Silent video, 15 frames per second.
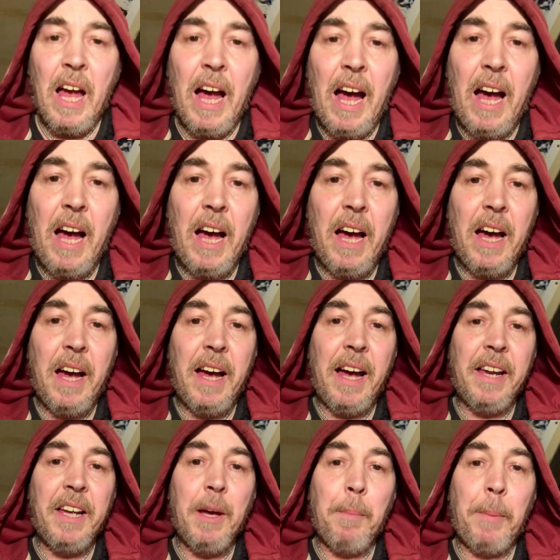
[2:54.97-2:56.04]

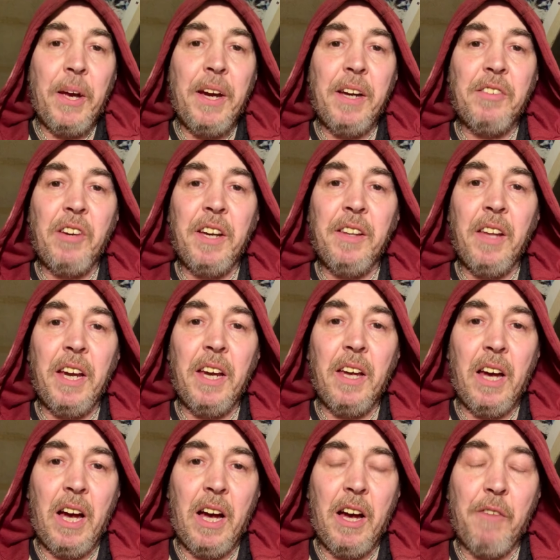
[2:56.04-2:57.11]
and he appeared in
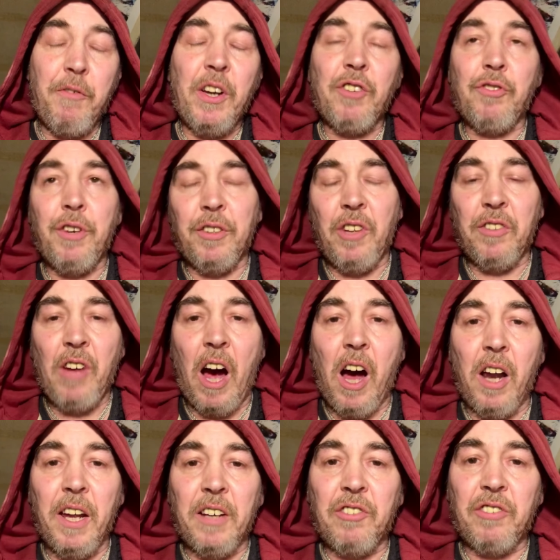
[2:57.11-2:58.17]
Victory of the
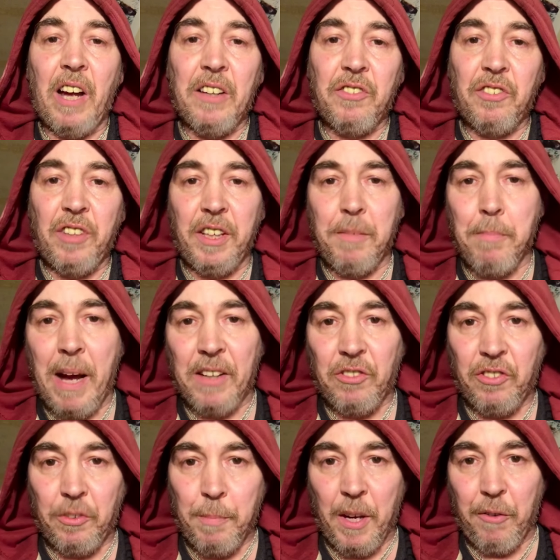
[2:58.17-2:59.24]
Daleks. That's the Matt
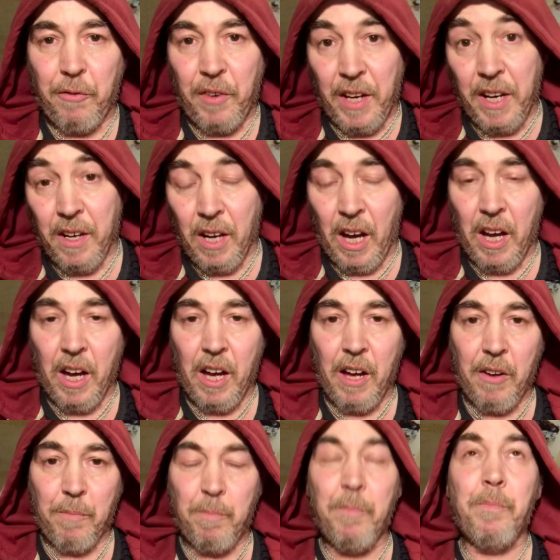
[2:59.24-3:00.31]
Smith,
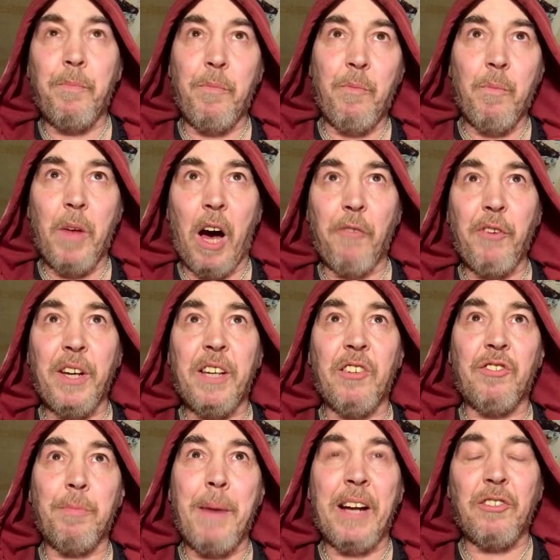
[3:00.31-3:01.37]
I think
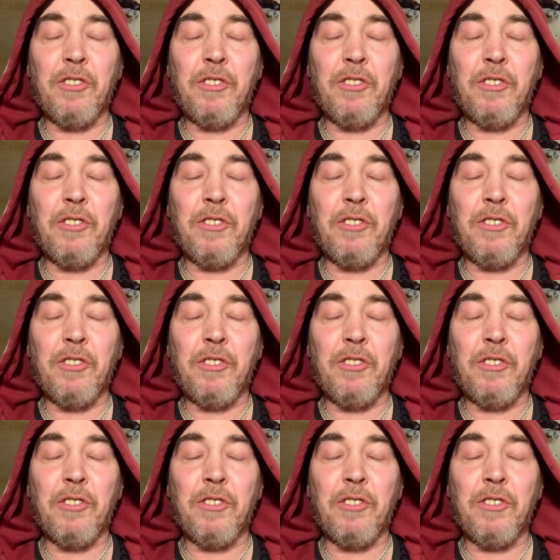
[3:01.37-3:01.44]
it's Matt